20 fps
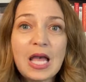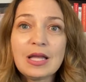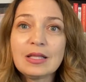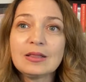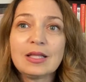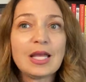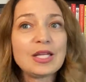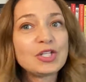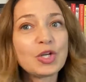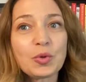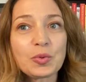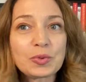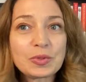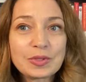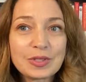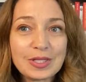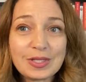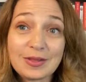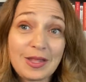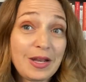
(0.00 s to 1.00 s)
they
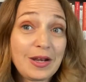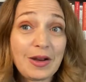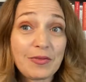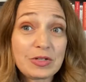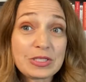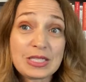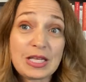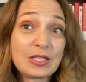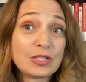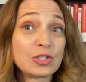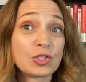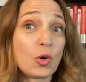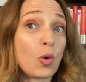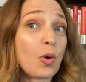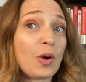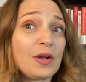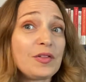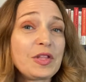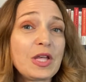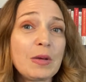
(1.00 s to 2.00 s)
never say
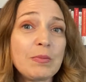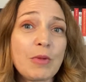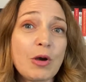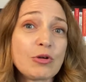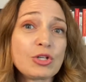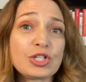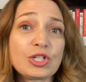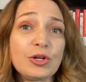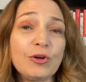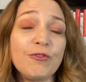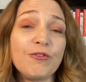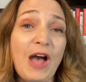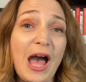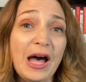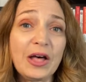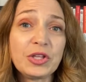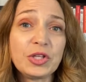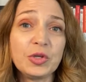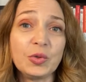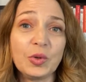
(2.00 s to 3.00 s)
score on the emotional
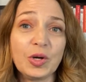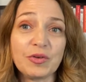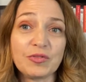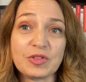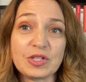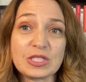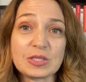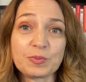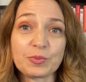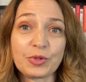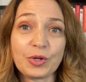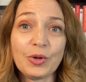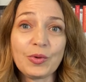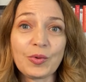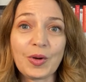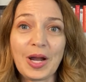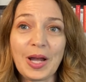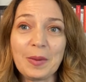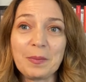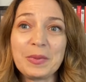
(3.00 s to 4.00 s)
value of this
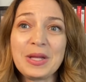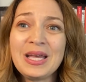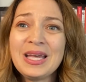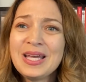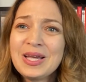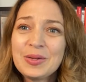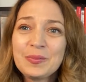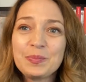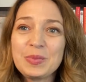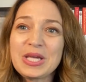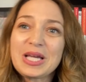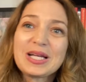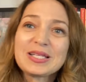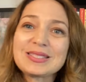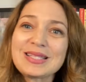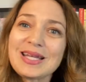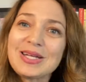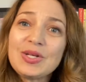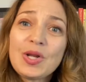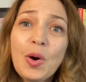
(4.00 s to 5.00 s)
program because
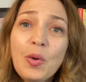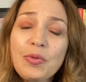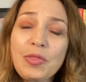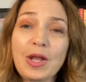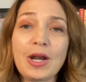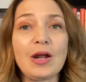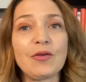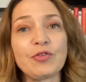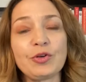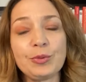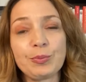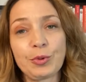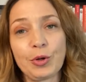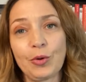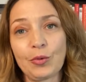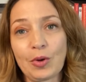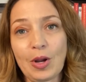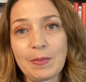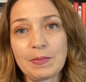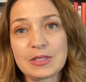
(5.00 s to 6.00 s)
they know that every
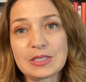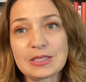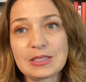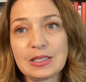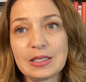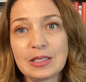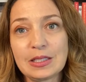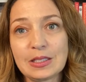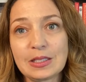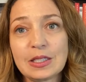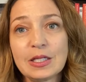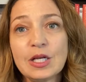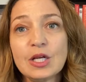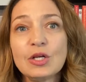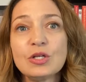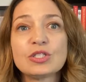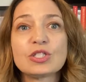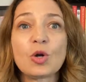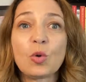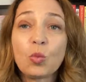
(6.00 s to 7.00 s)
program is needed.
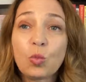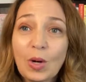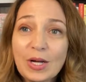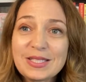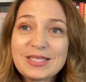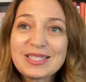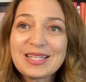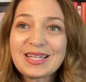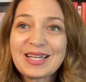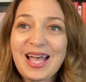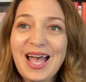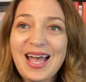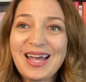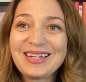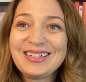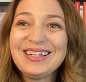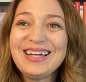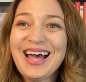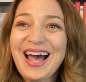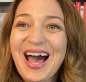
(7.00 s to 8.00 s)
So once
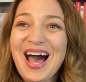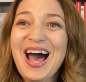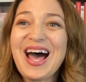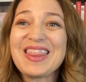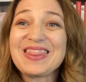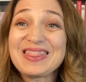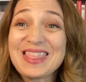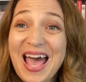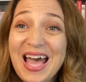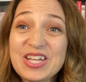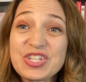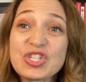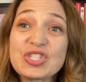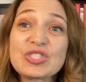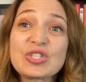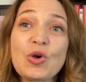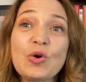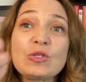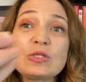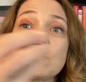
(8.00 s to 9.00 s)
again, that
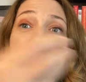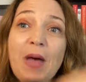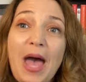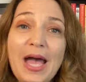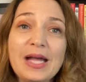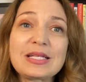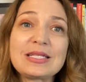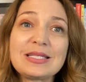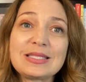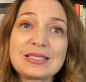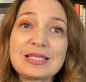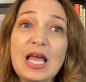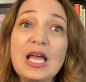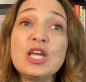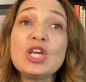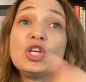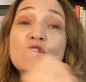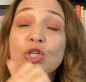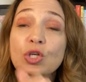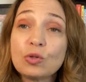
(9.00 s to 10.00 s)
just goes back to
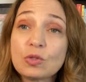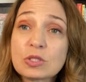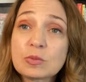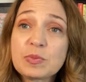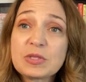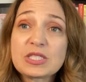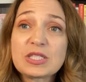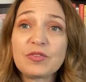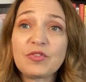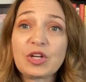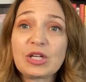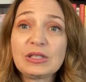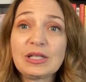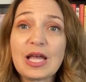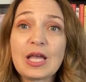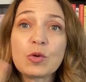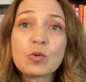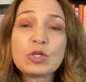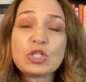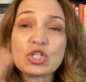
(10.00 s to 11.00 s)
say, use specific
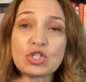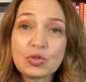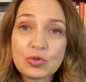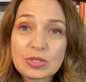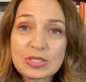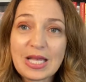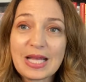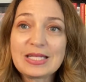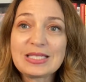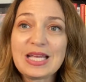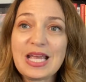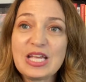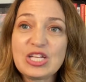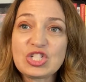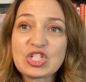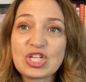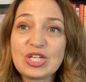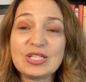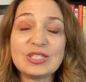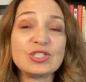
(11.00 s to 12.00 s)
language, use
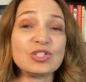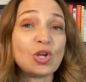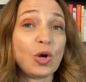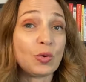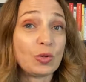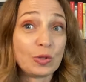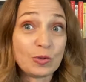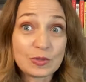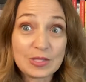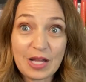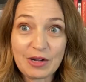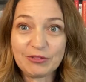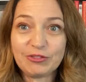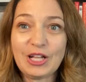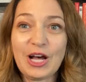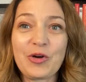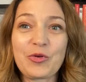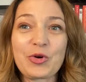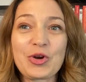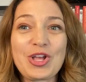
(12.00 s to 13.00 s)
citations, don't use that
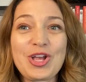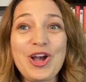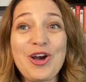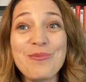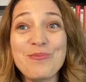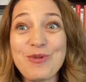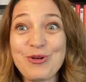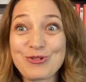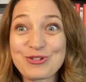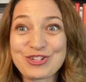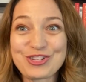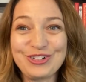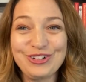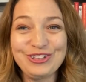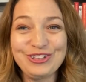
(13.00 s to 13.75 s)
flowery emotional